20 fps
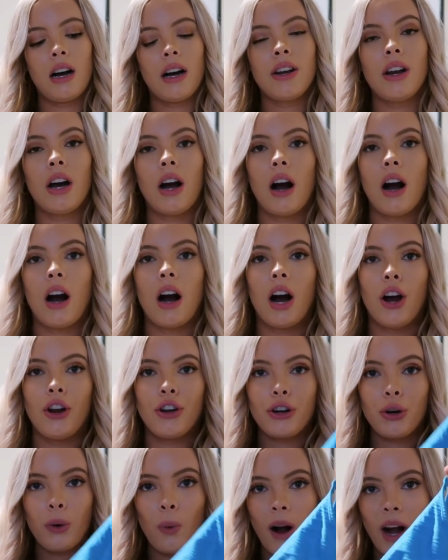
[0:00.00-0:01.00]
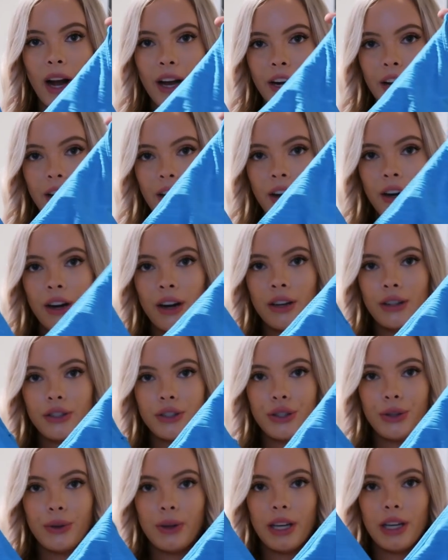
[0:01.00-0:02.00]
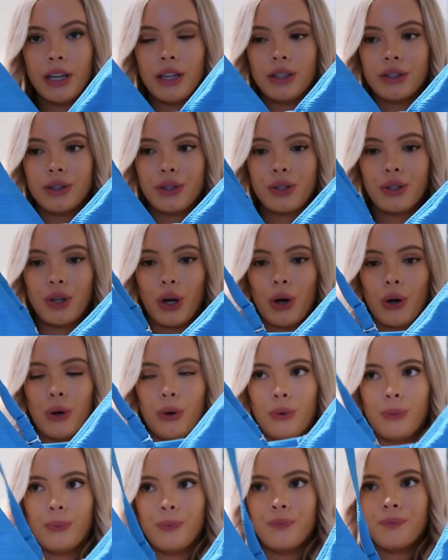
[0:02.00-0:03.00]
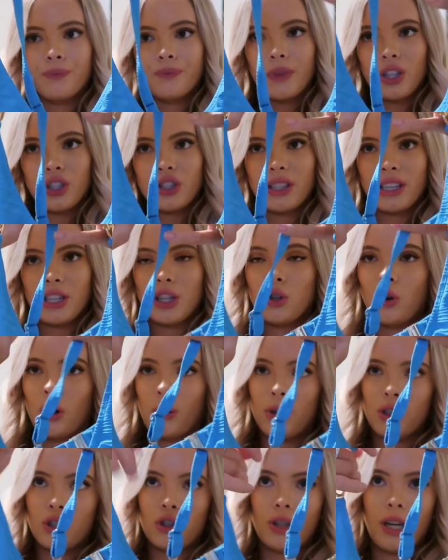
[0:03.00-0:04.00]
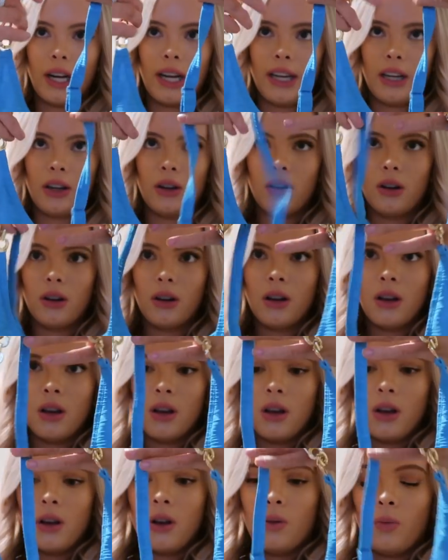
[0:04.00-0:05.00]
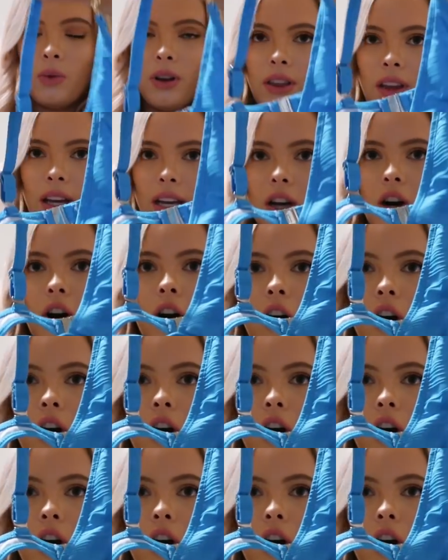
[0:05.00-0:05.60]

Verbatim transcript: an underwire to it so it's just like a normal triangle with like a